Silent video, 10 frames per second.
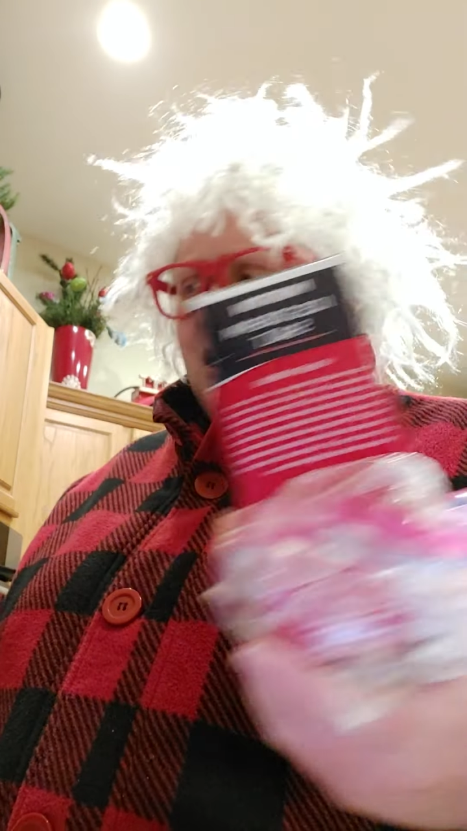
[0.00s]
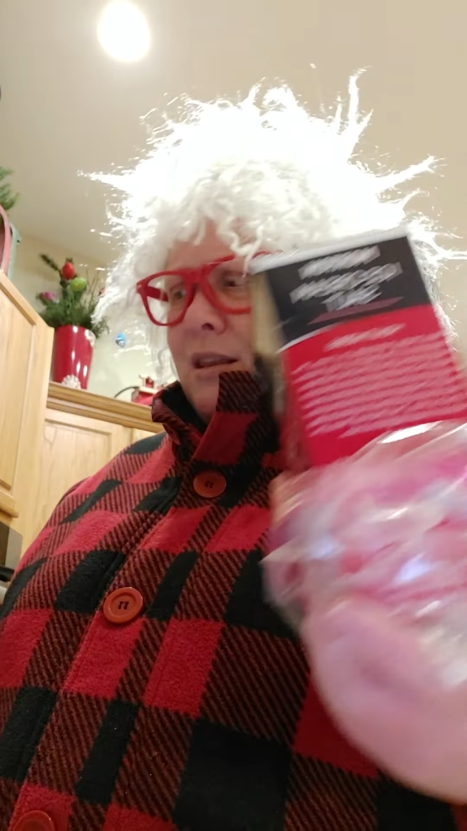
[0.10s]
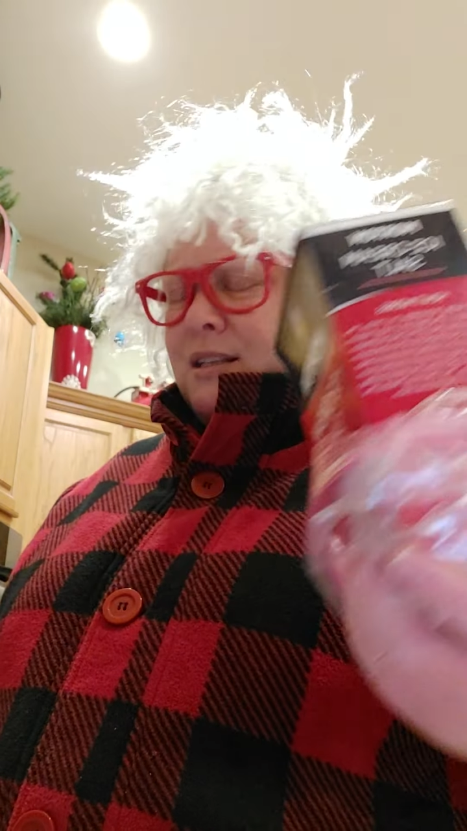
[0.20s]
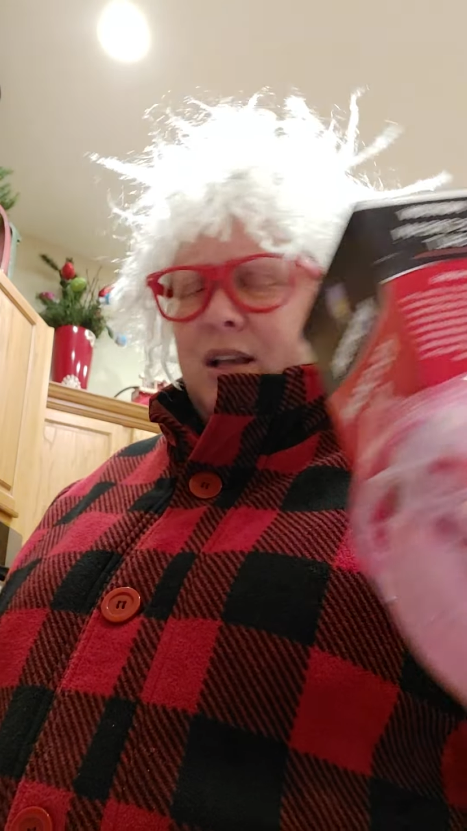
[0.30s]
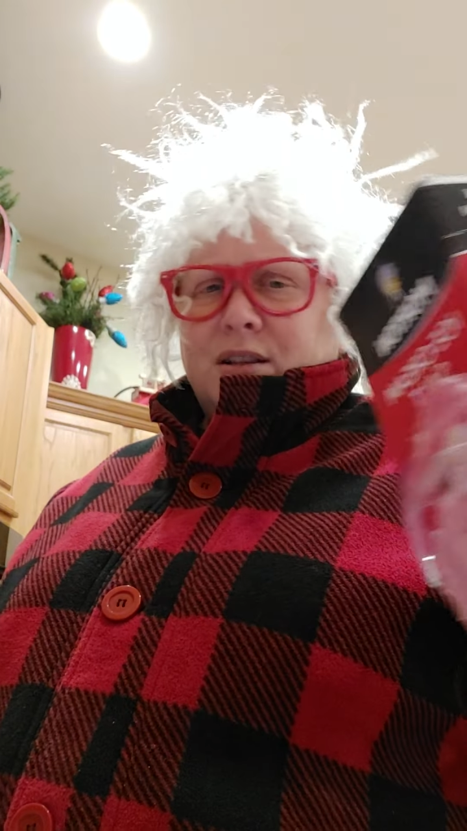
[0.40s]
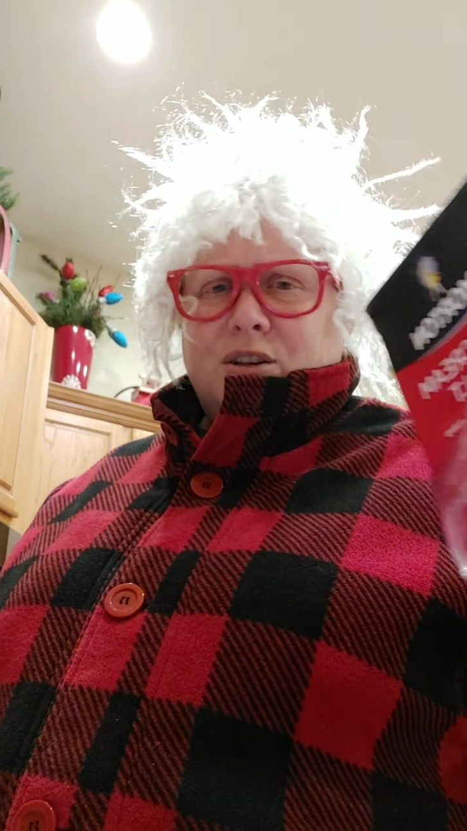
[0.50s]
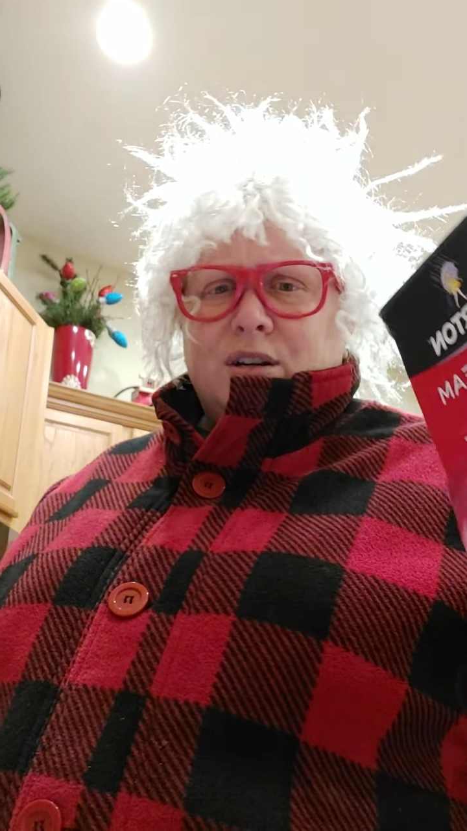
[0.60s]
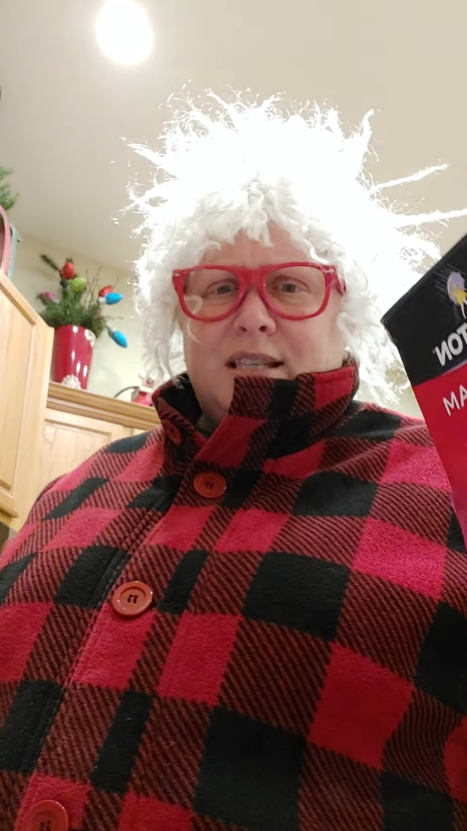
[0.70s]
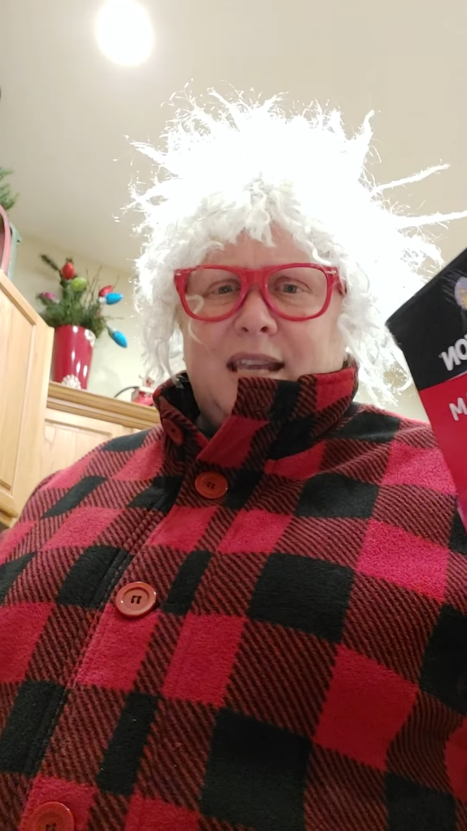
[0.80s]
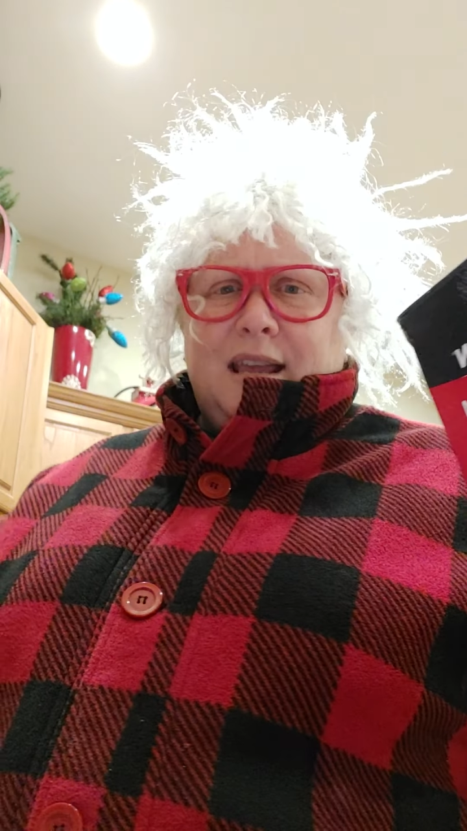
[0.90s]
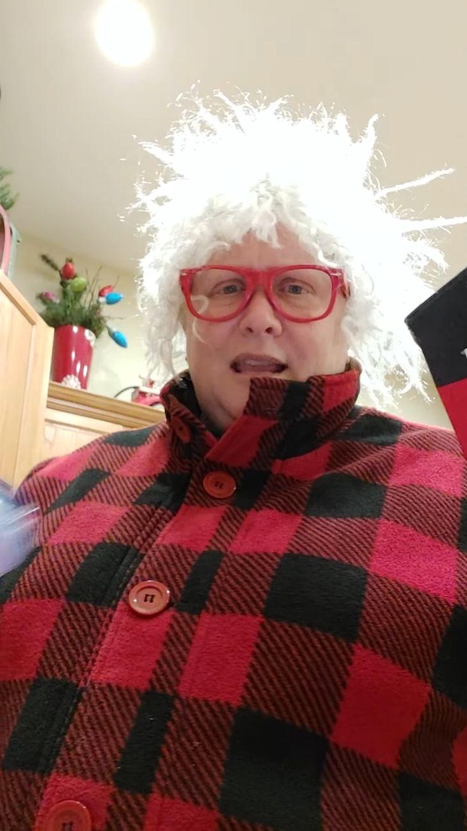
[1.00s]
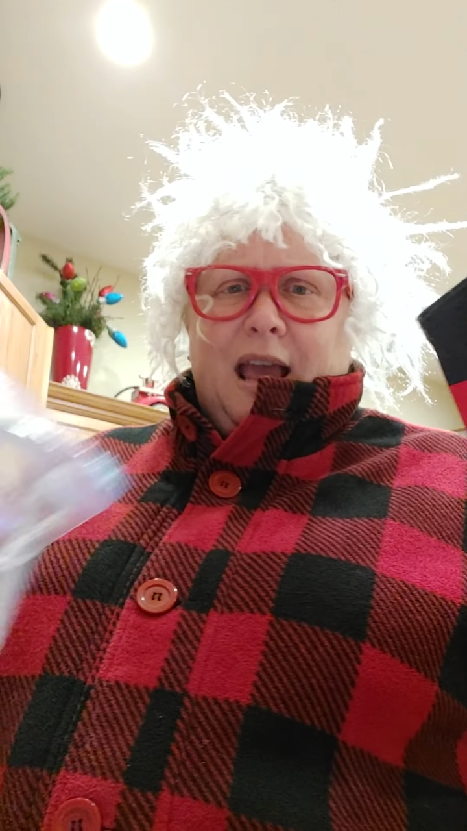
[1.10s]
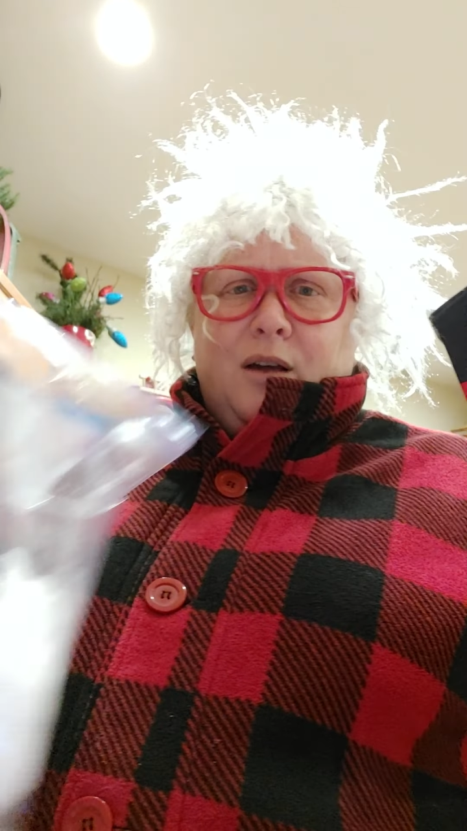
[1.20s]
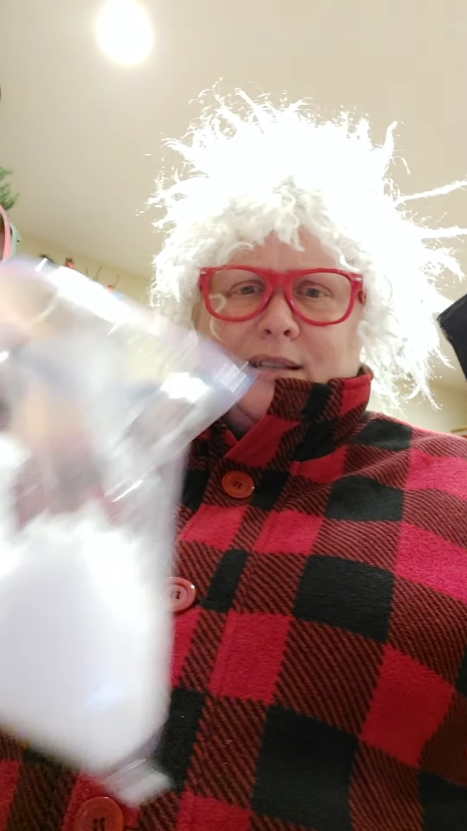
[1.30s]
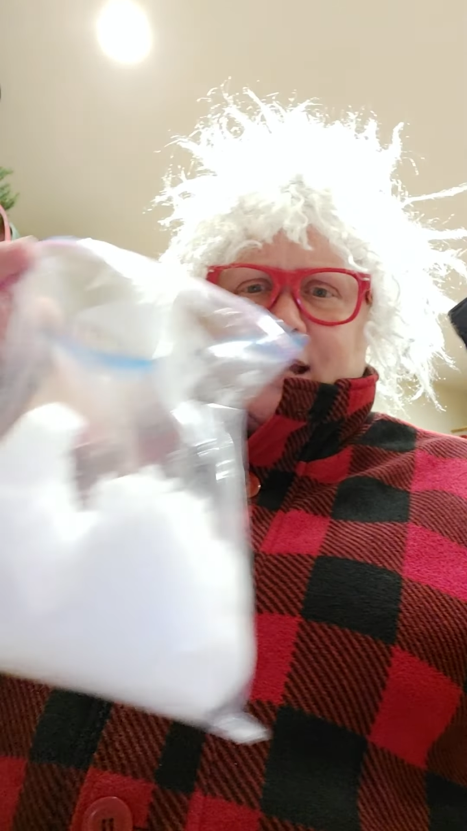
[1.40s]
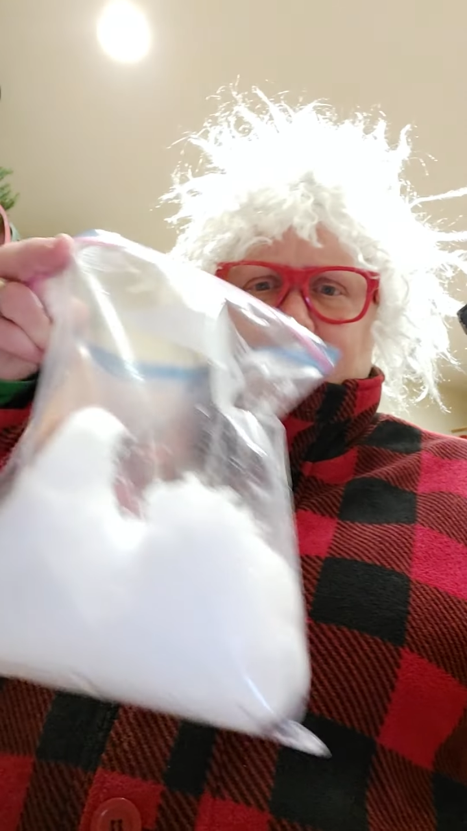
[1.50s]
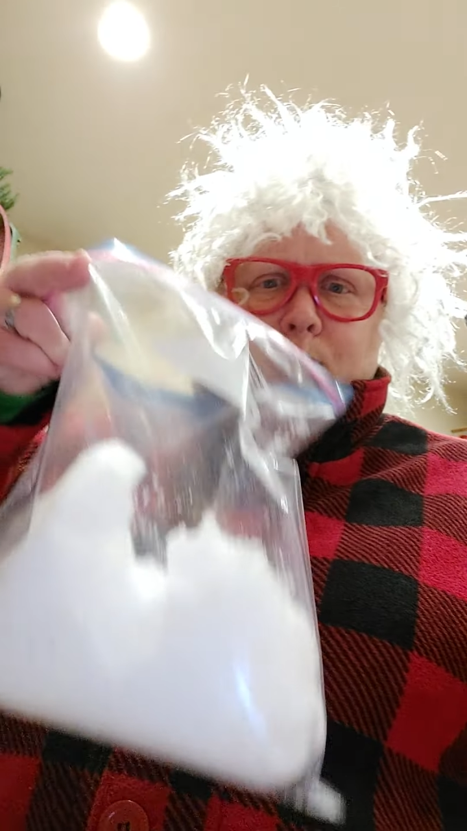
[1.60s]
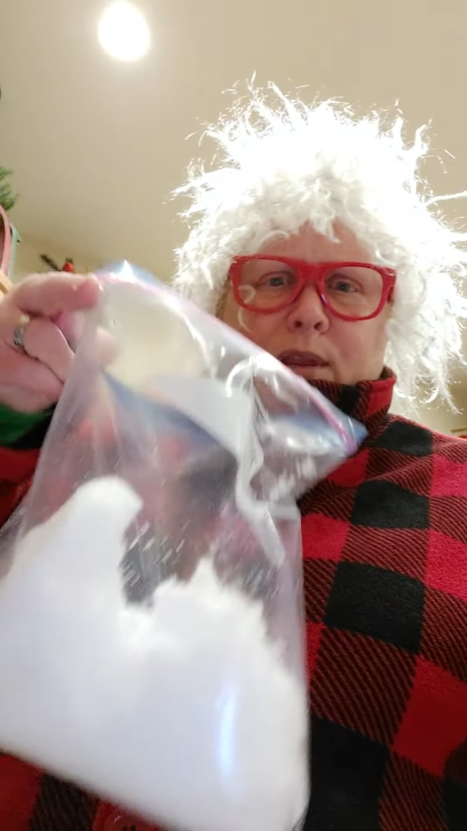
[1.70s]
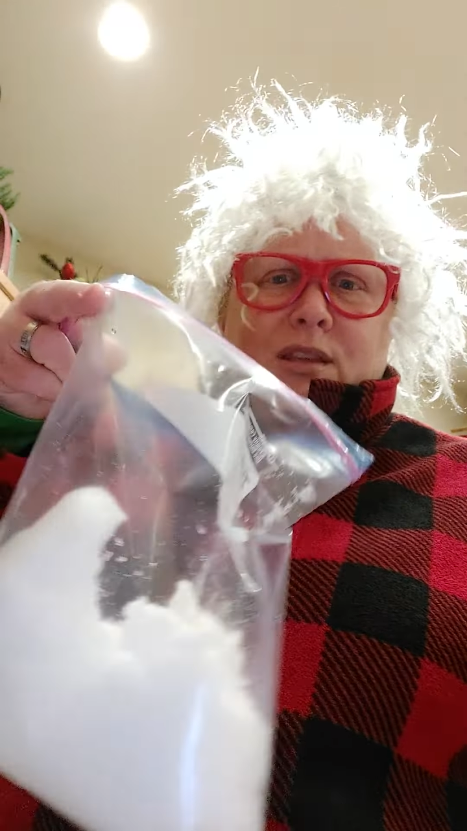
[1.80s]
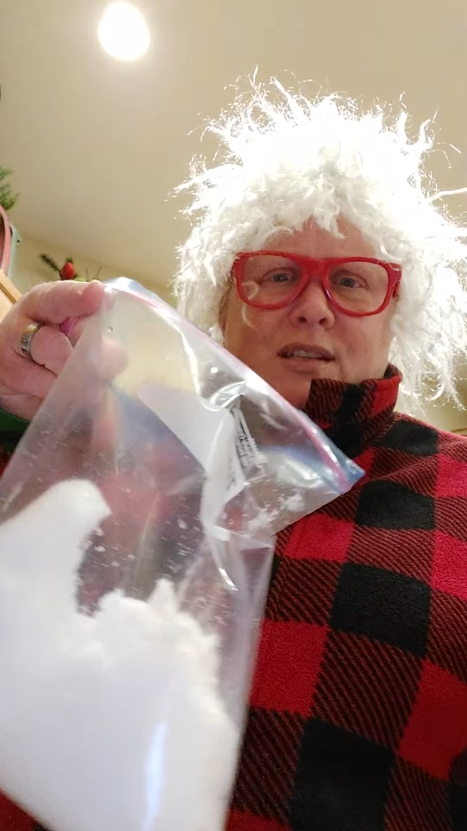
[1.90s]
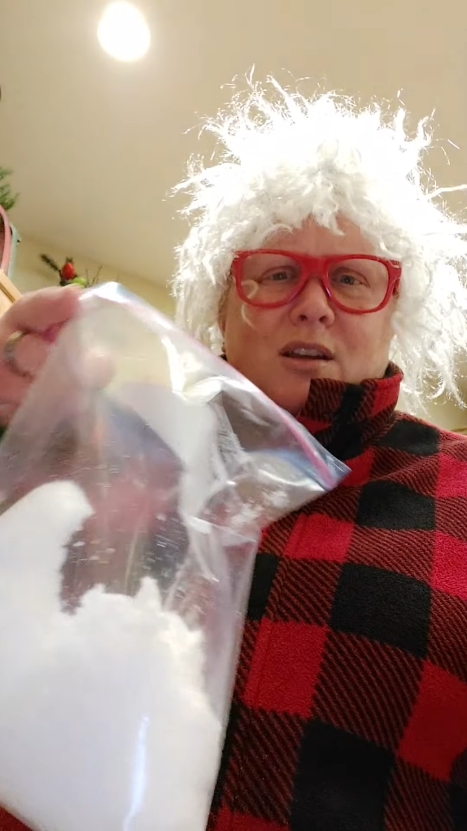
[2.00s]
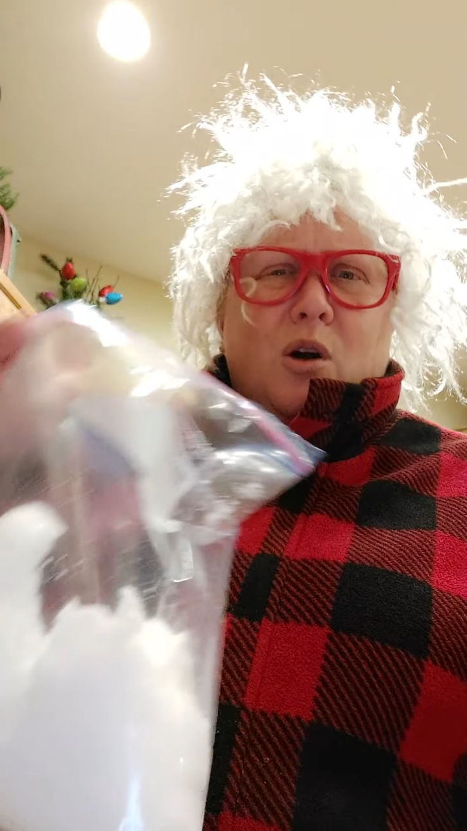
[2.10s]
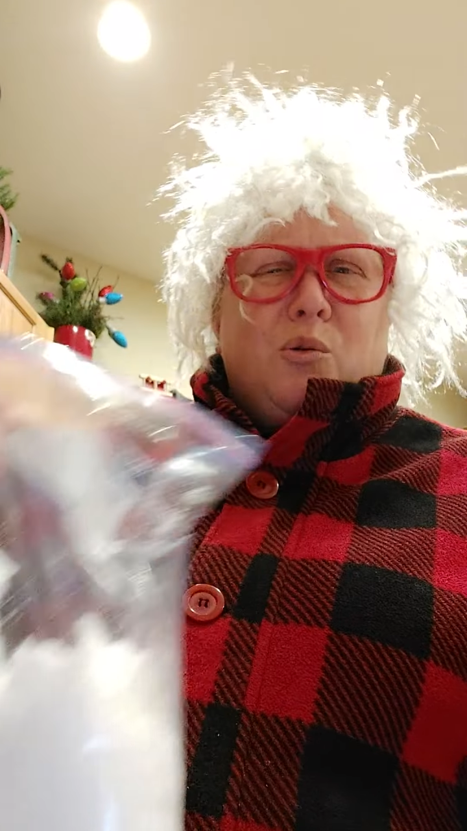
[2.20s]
The salt's going to stay on the outside with the snow.